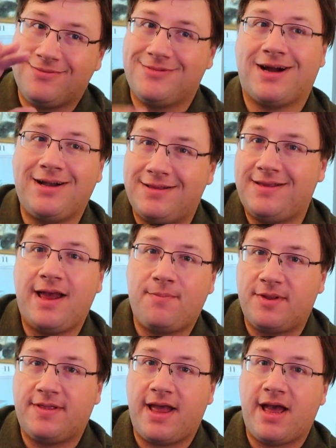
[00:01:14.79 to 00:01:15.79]
kind of damp
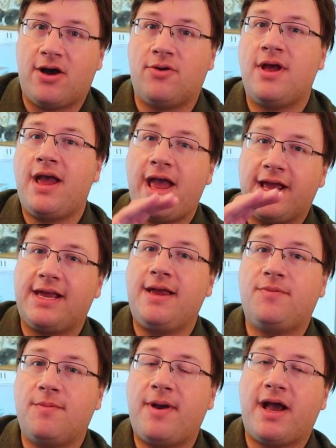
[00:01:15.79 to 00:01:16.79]
it down and
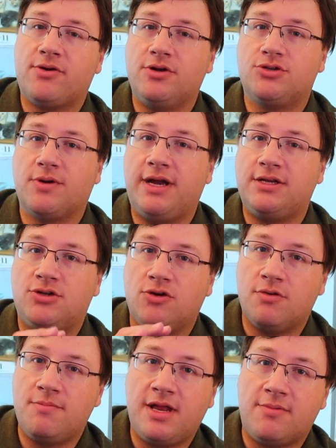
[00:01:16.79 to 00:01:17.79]
keep the battery drain to
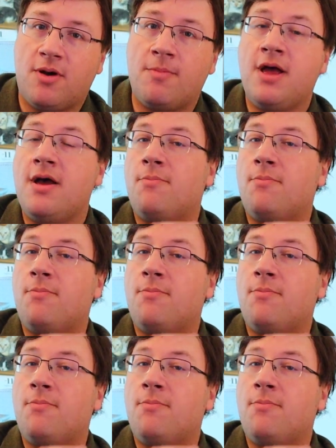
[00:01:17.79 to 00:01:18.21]
a minimum,